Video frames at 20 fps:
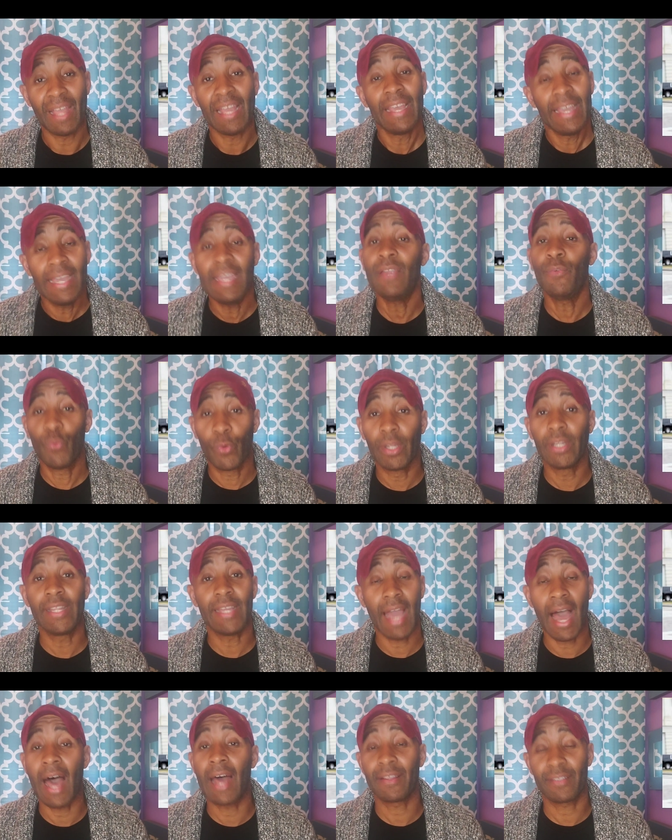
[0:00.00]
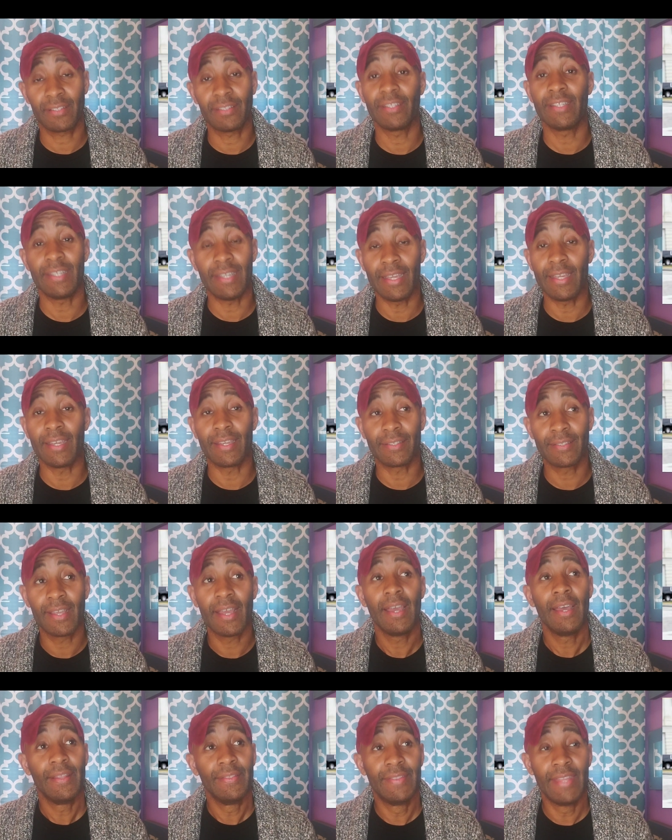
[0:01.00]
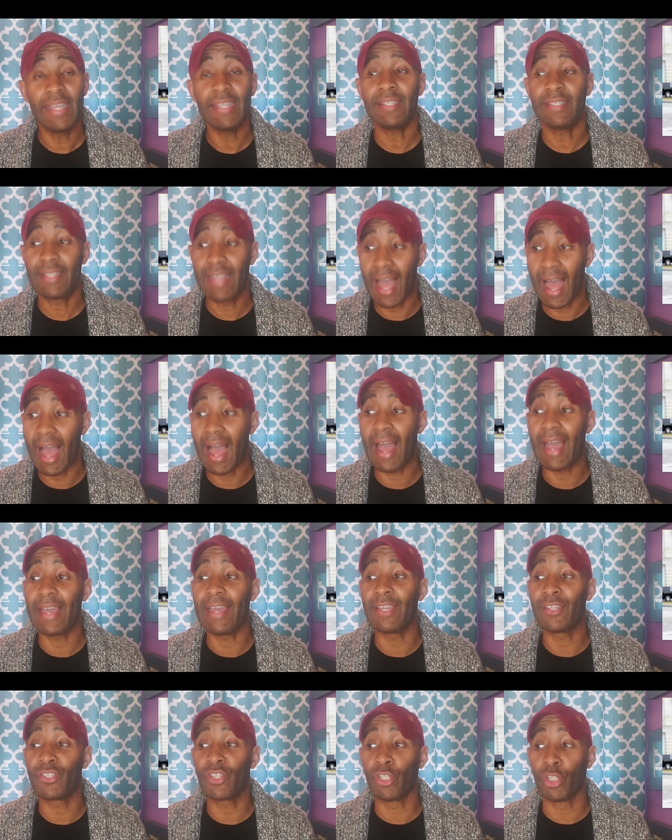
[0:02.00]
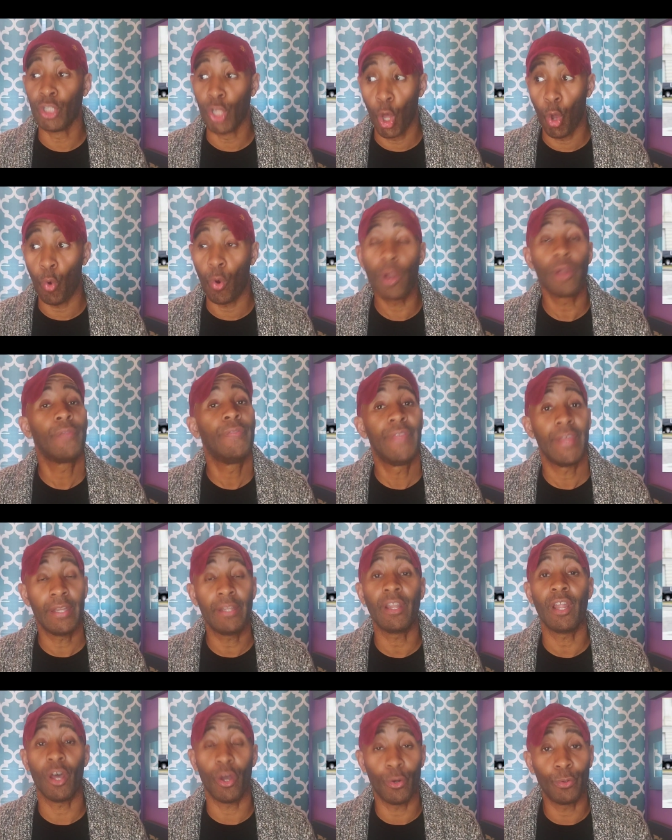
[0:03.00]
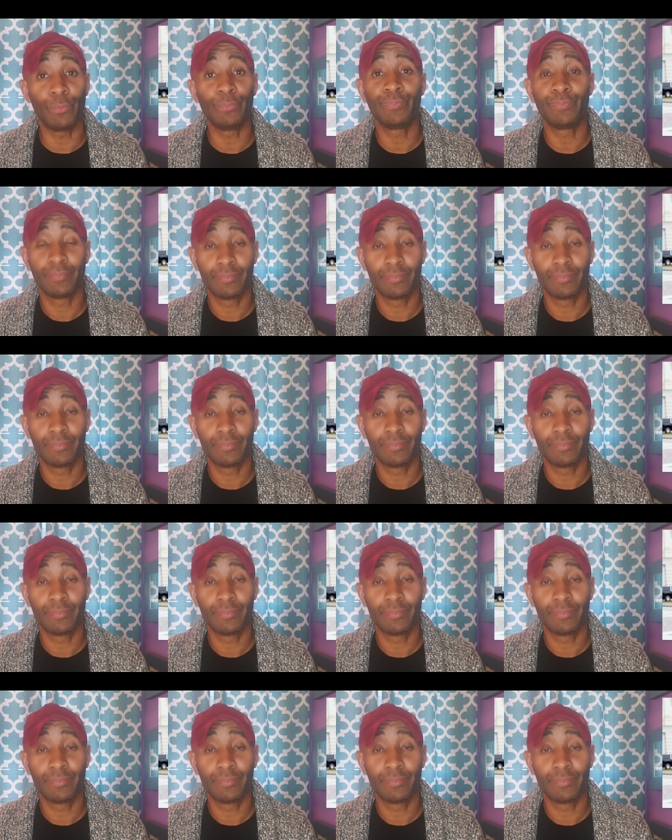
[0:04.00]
He really honestly is. This guy is lower than low.